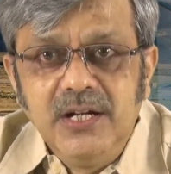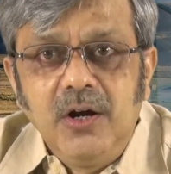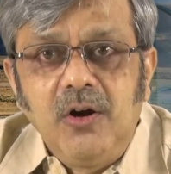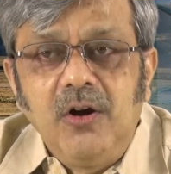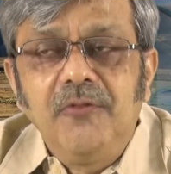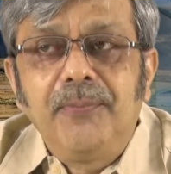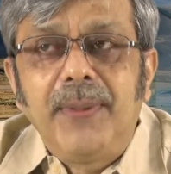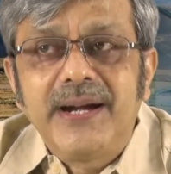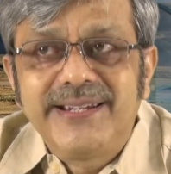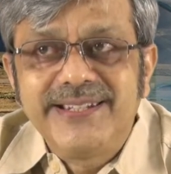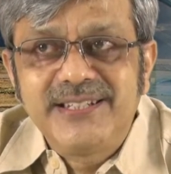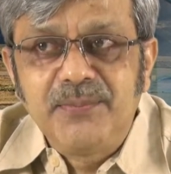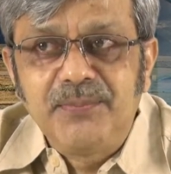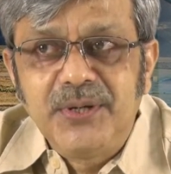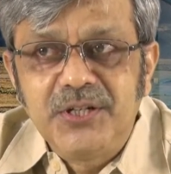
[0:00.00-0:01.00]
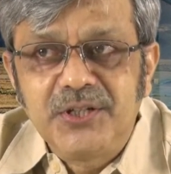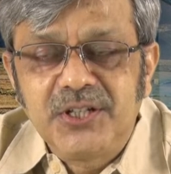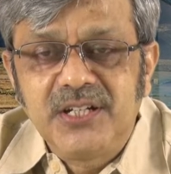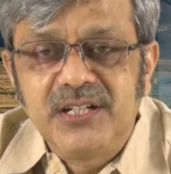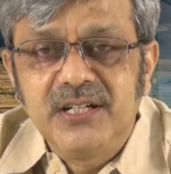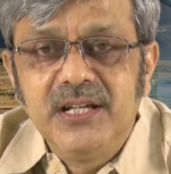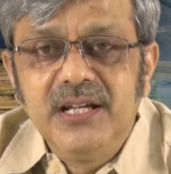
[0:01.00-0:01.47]
of
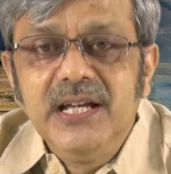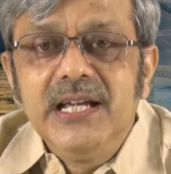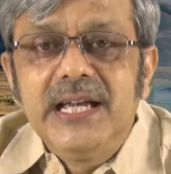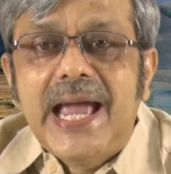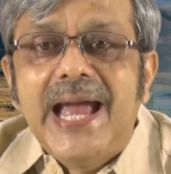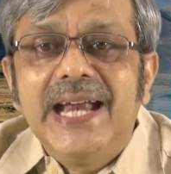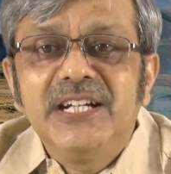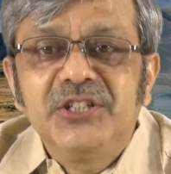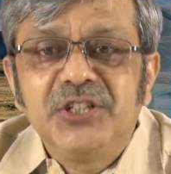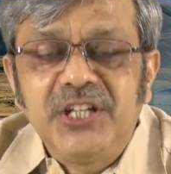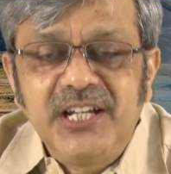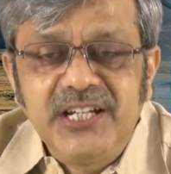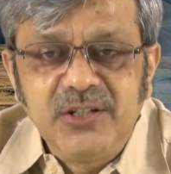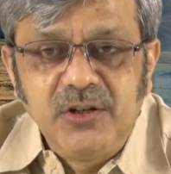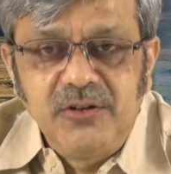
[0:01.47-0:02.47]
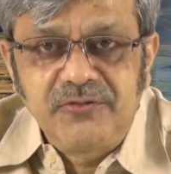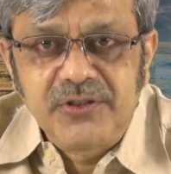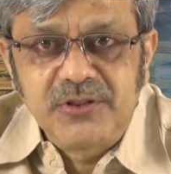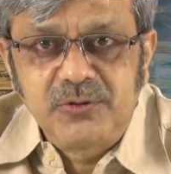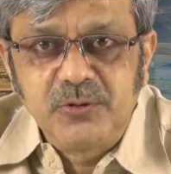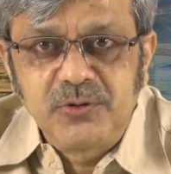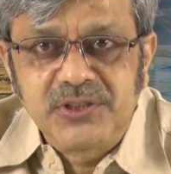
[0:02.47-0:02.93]
participation and sharing of
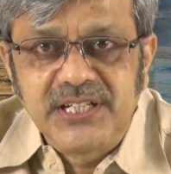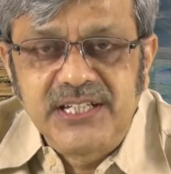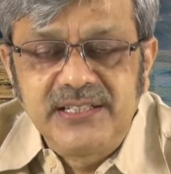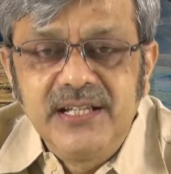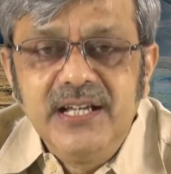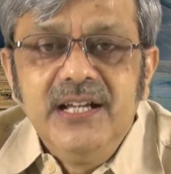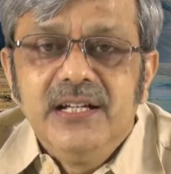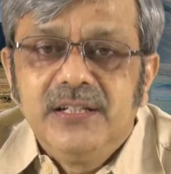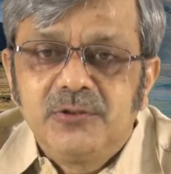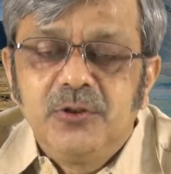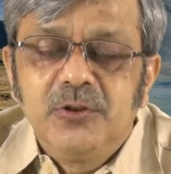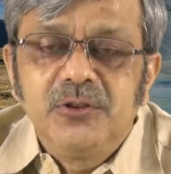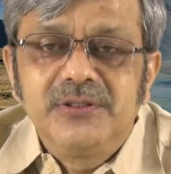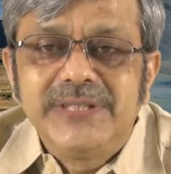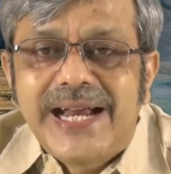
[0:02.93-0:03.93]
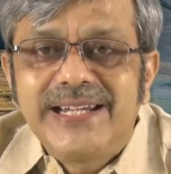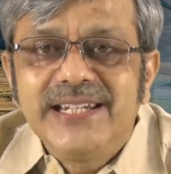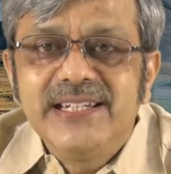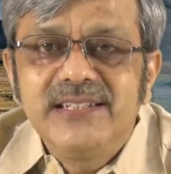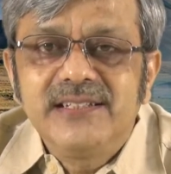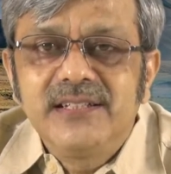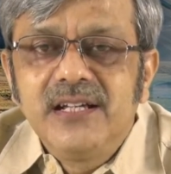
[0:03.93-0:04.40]
resources, so that
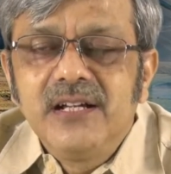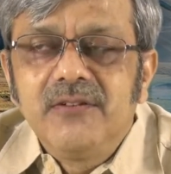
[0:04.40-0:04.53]
is